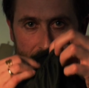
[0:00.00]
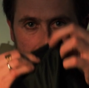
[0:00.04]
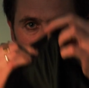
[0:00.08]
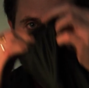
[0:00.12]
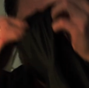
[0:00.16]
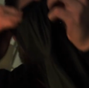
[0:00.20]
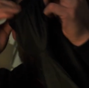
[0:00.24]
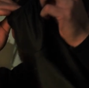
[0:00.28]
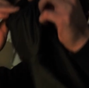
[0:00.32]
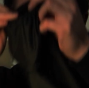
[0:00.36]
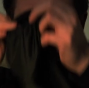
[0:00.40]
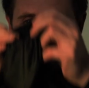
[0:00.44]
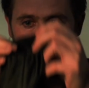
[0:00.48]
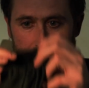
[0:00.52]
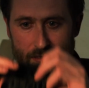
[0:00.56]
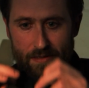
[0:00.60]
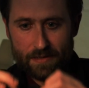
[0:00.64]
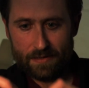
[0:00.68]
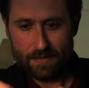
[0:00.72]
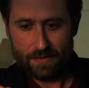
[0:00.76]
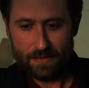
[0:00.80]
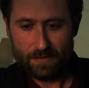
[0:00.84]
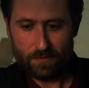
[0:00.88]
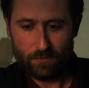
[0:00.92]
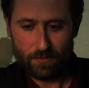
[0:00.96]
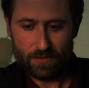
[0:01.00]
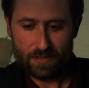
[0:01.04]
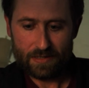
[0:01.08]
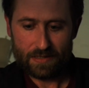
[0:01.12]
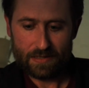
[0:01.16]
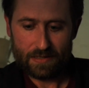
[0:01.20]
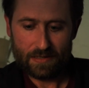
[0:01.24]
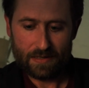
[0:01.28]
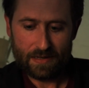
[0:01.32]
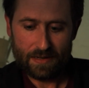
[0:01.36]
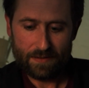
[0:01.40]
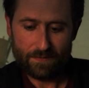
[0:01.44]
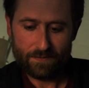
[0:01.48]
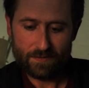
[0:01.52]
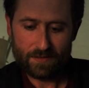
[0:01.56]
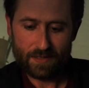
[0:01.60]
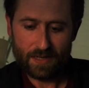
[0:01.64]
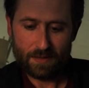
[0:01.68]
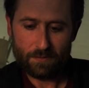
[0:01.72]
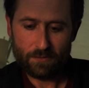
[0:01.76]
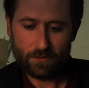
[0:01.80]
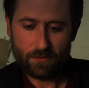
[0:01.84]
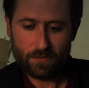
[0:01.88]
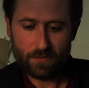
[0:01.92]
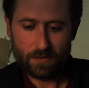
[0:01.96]
inputs, which have
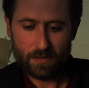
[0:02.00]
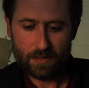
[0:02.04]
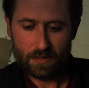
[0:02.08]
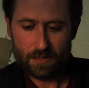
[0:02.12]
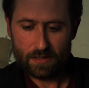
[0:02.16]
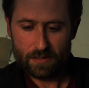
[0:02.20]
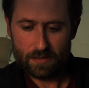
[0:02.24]
double